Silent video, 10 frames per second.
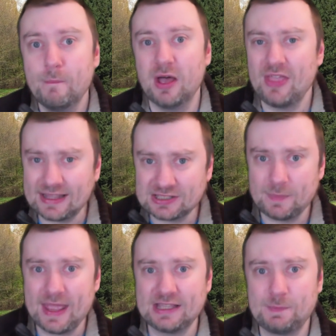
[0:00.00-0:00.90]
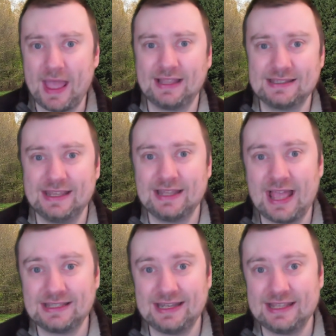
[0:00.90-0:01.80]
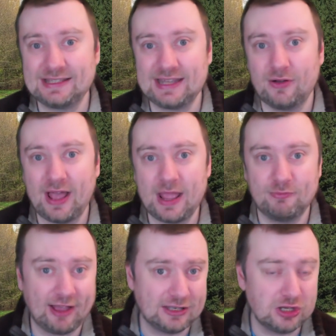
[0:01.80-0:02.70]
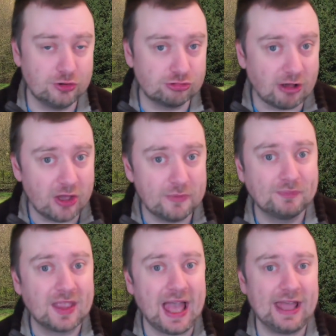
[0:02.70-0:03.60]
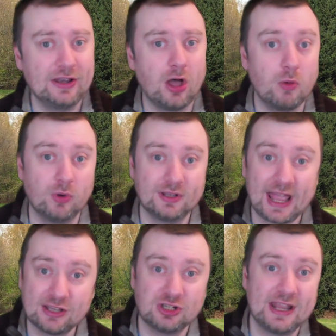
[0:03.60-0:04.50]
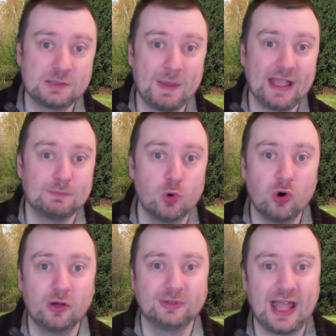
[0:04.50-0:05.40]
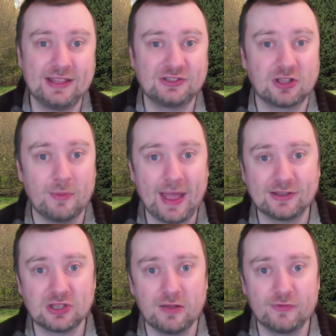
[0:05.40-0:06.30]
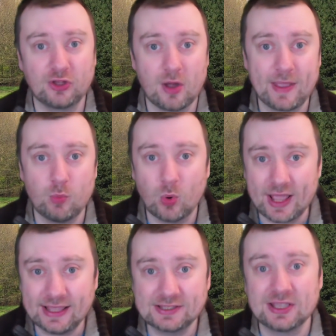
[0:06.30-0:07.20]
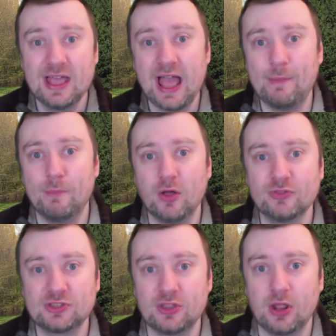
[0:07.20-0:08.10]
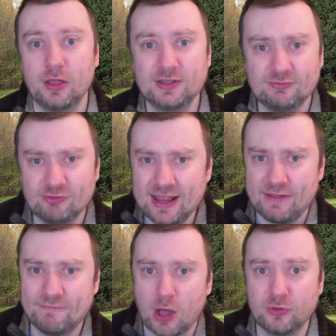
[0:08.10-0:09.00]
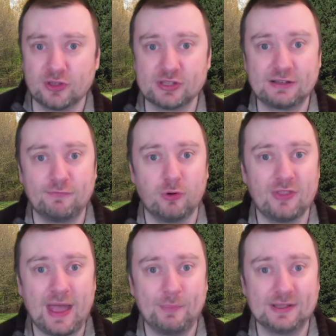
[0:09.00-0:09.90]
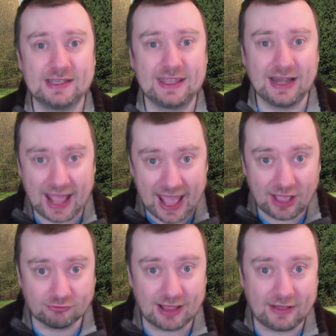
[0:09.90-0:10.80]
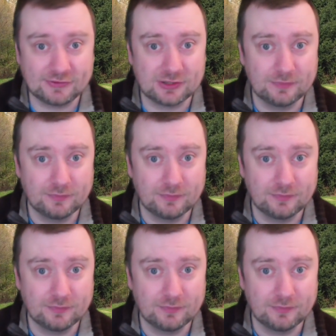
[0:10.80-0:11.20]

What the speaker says: but that's to be expected as it is still a brand new drone, and I would actually expect more updates to come out over the coming weeks and months that are really focused for that particular aircraft.